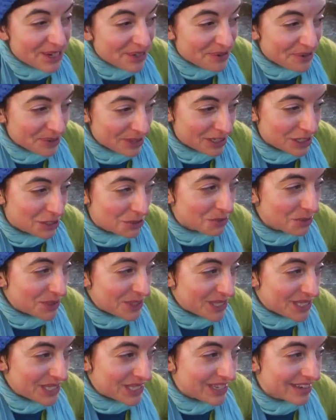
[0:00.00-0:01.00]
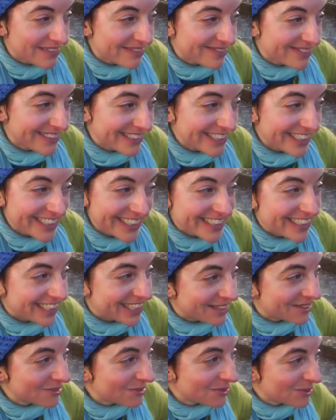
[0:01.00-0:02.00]
which was really
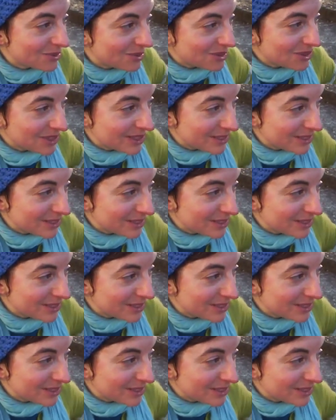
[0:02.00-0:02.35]
cool.